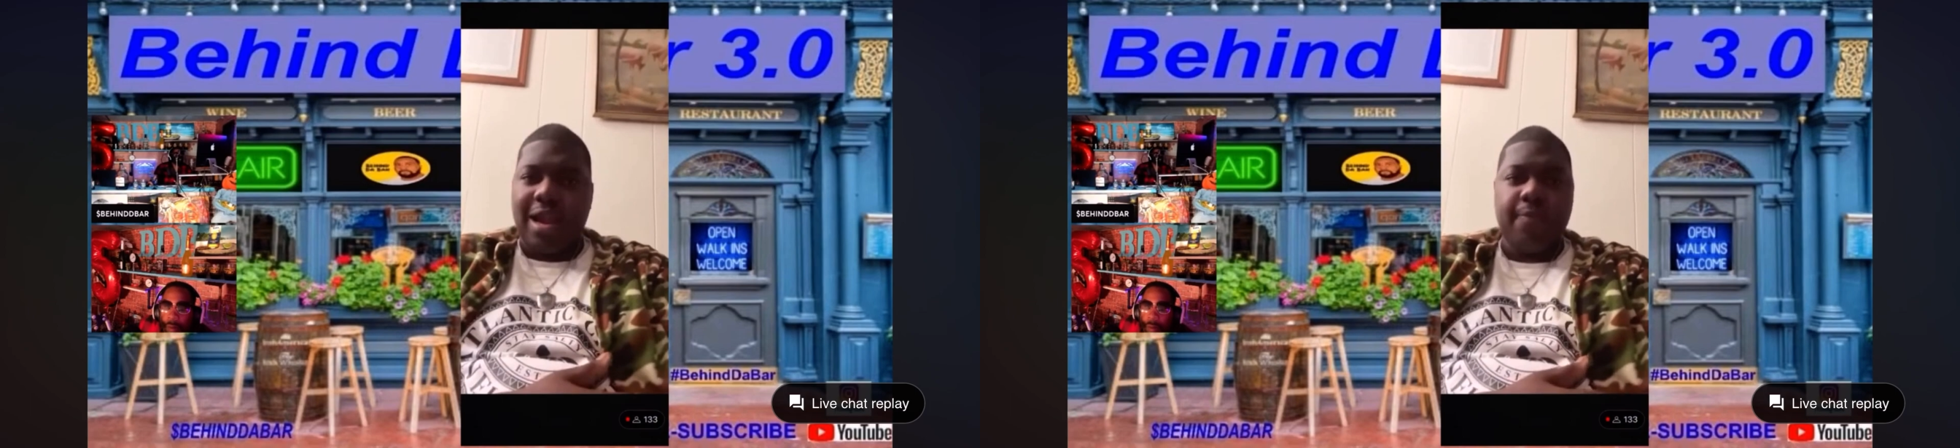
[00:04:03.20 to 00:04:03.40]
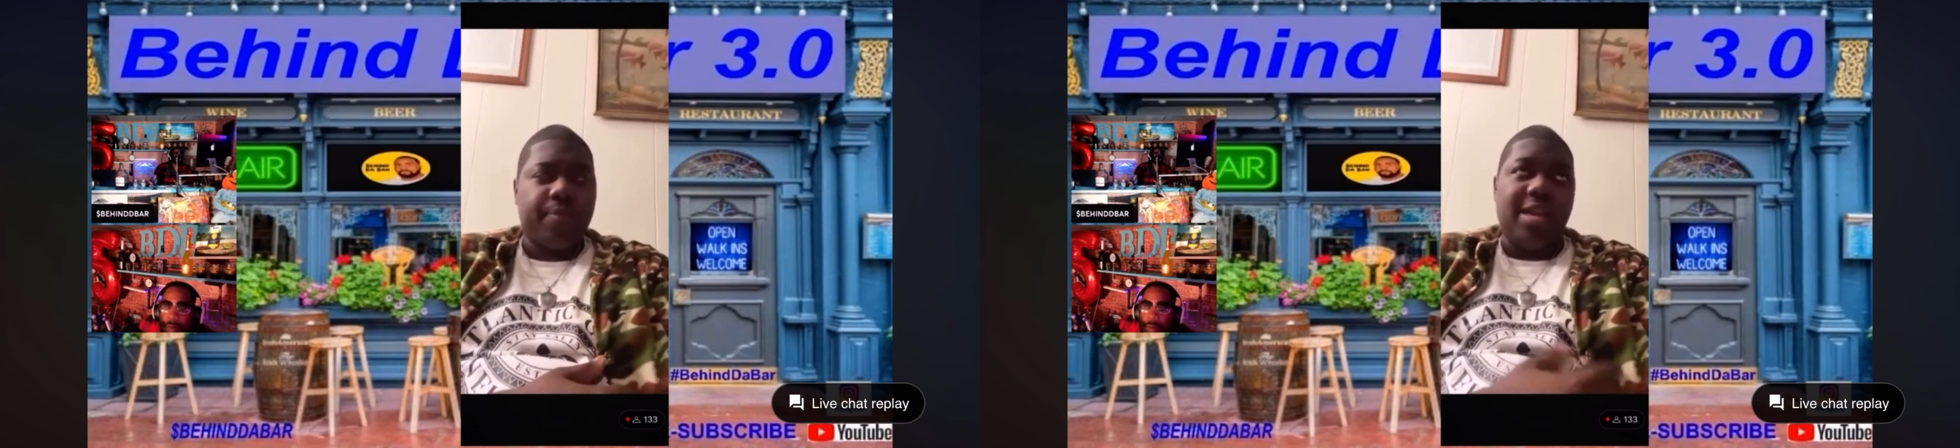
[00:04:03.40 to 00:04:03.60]

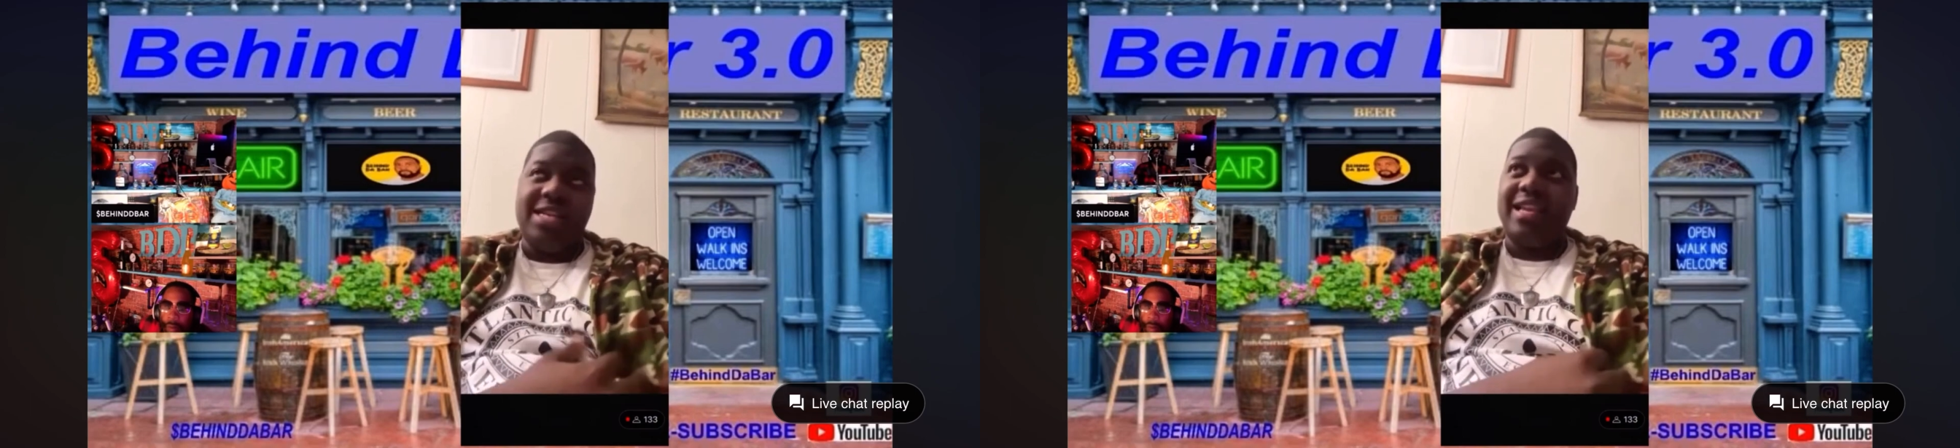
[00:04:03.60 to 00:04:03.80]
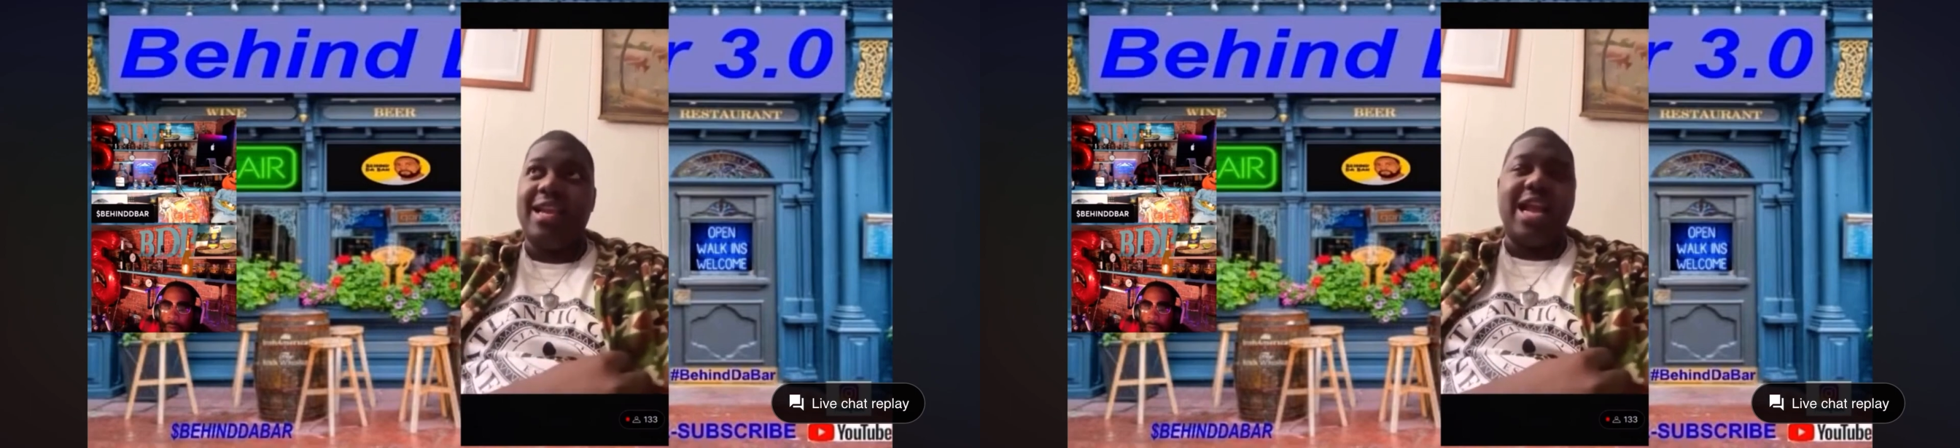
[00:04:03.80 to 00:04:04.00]
And they
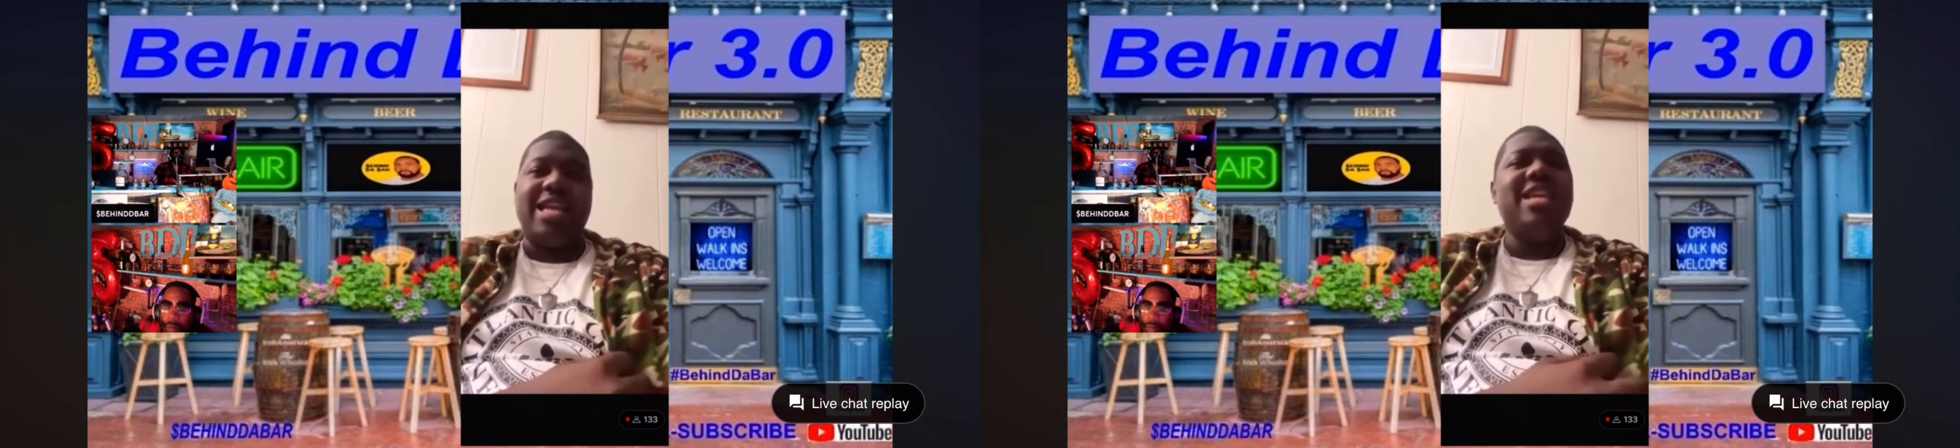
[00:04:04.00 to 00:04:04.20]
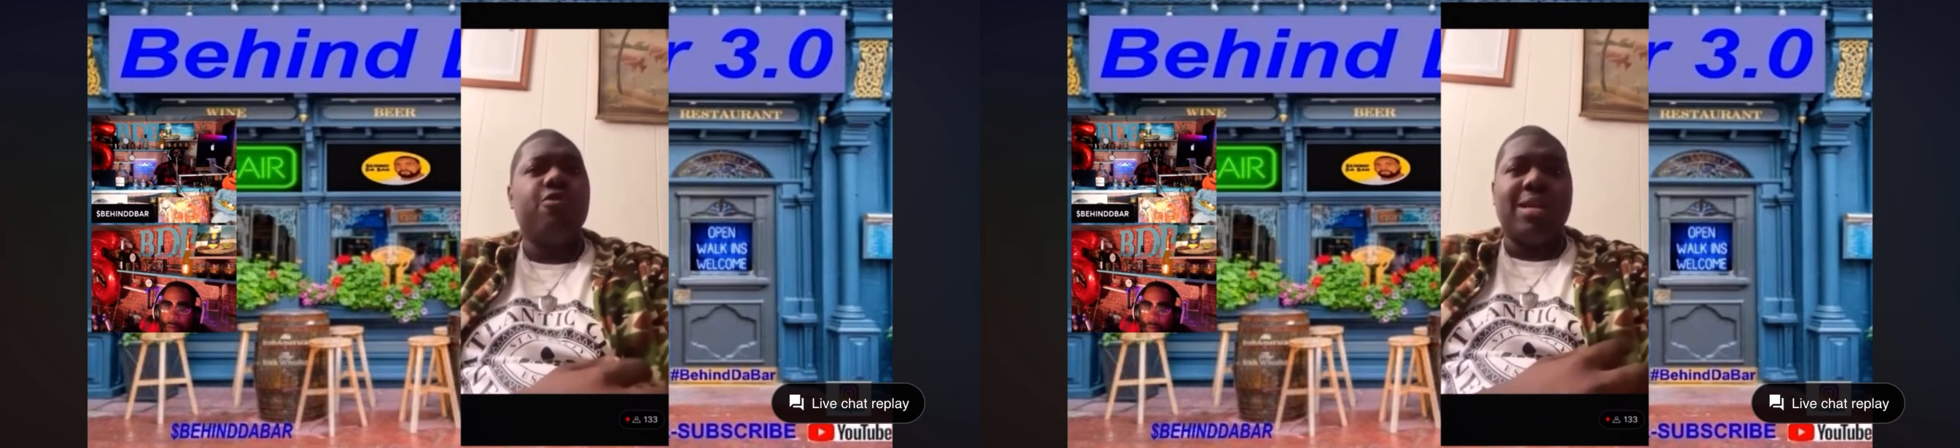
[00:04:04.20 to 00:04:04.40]
say they're not
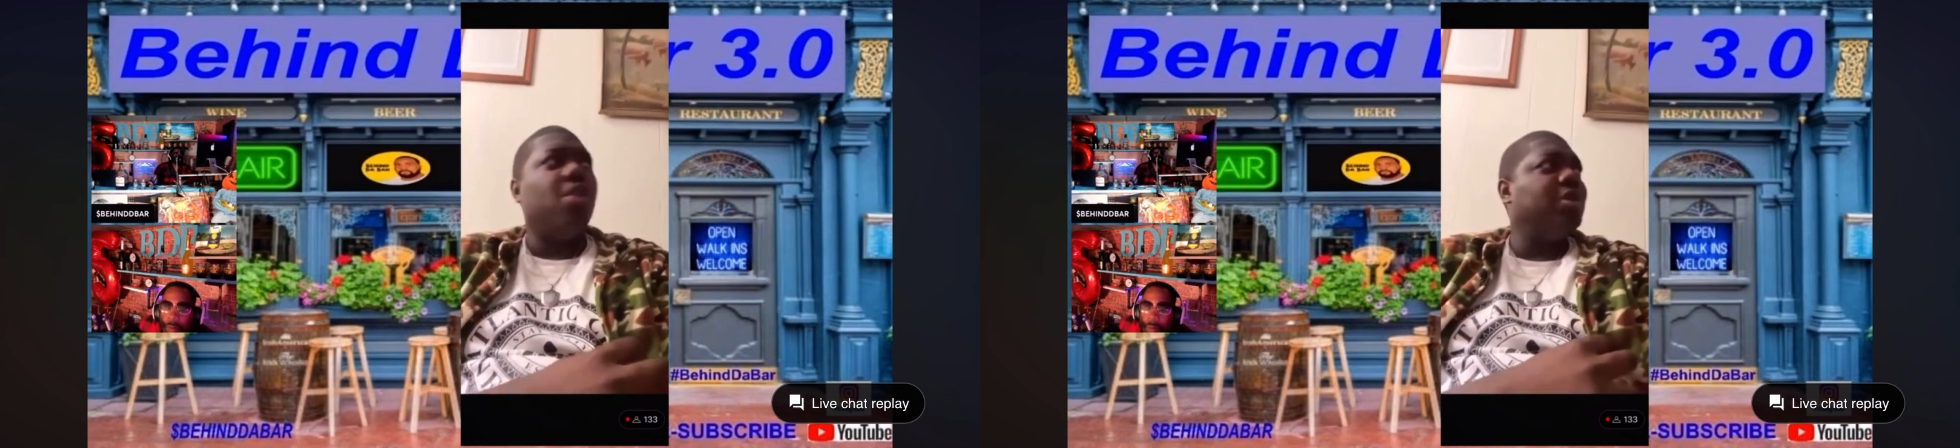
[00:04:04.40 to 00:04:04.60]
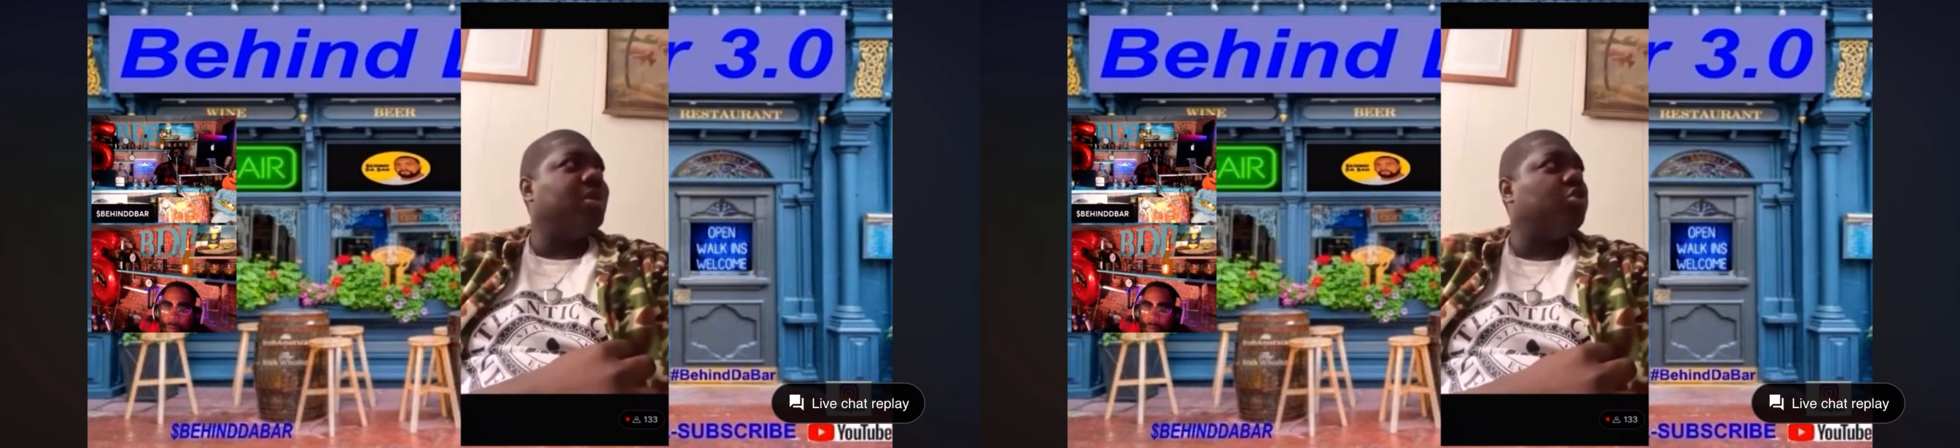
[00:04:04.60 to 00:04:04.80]
evil, but they
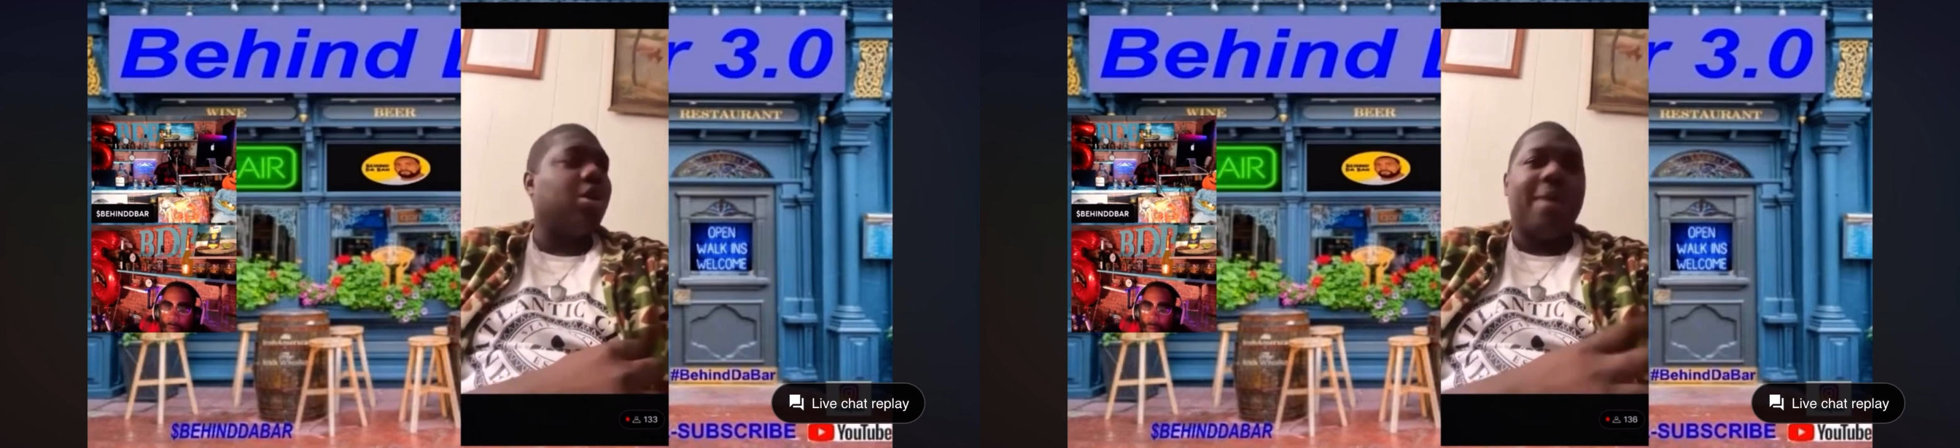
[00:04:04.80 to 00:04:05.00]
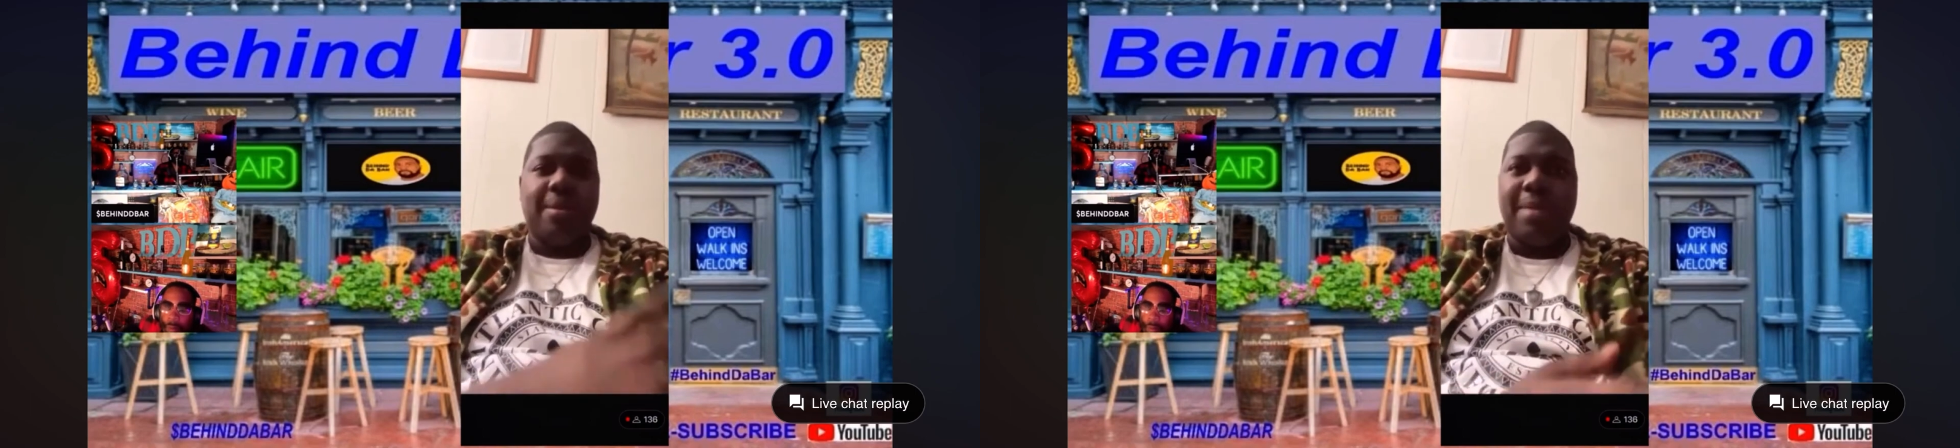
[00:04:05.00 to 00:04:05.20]
always want to talk
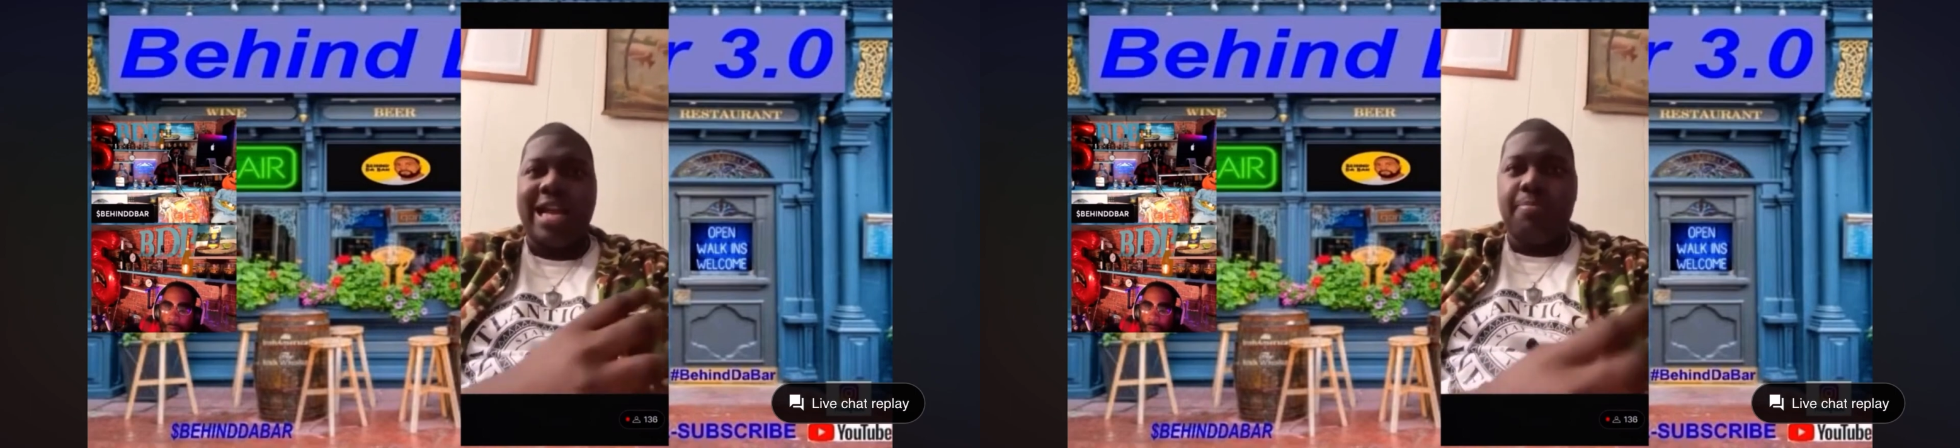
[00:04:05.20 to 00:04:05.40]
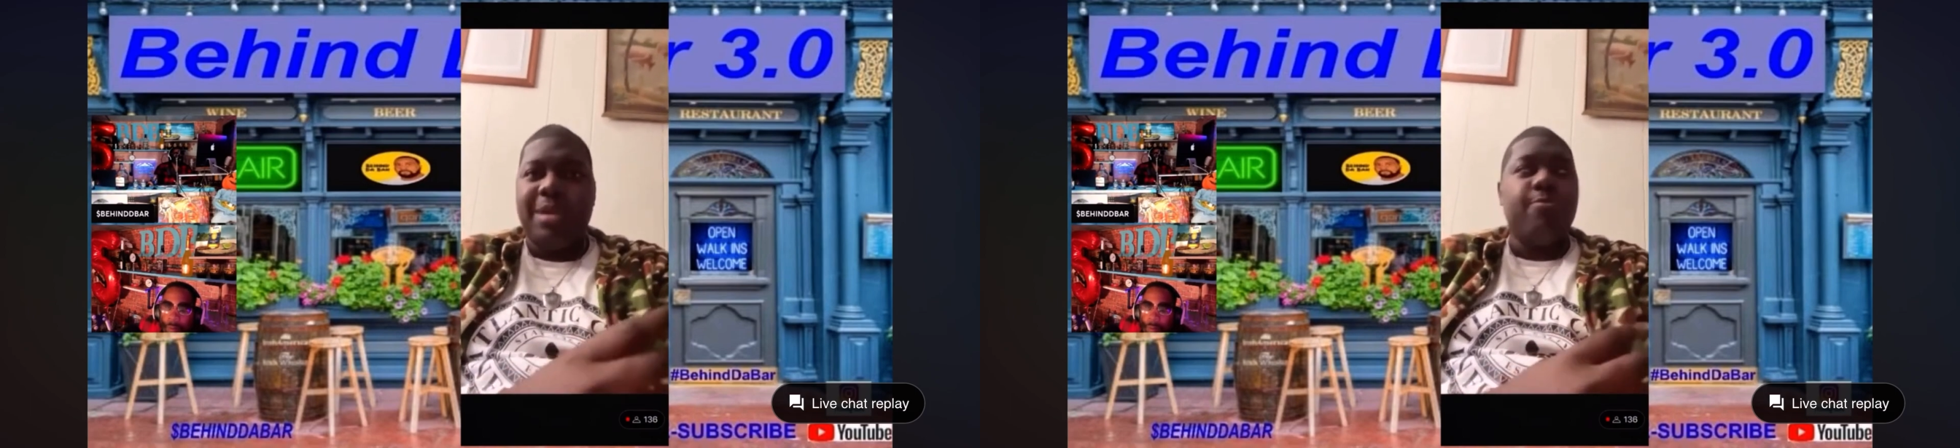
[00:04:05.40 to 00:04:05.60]
about
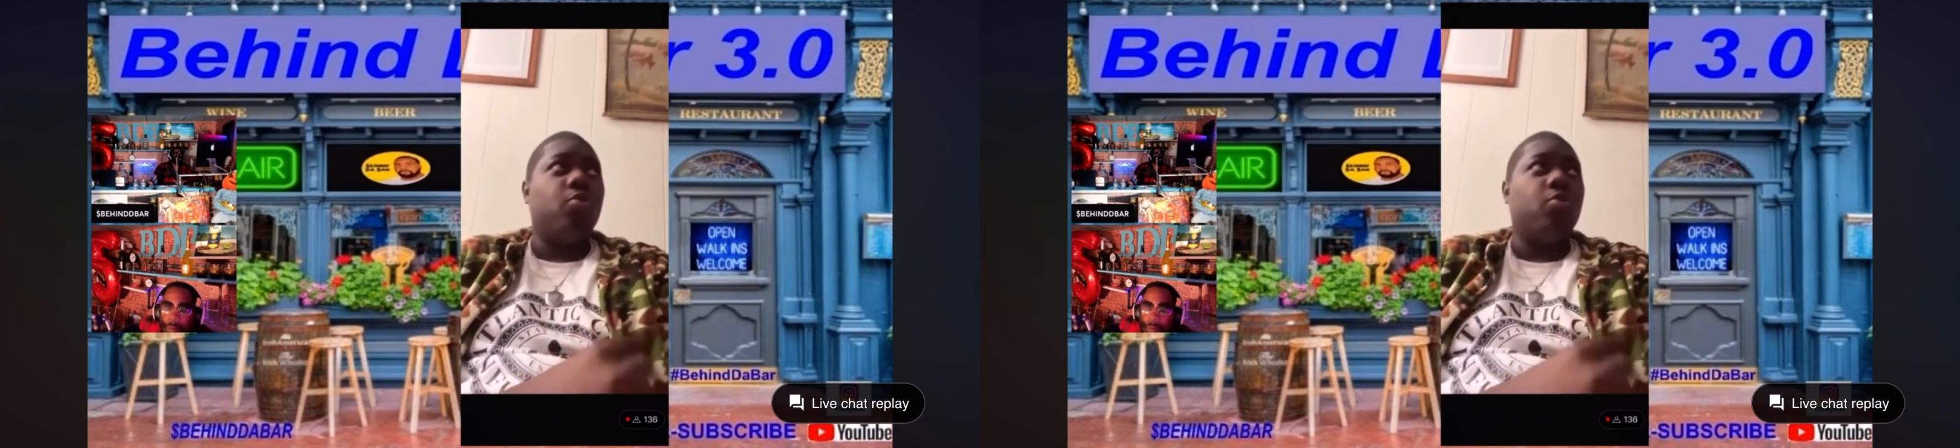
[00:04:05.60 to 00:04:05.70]
demonic people.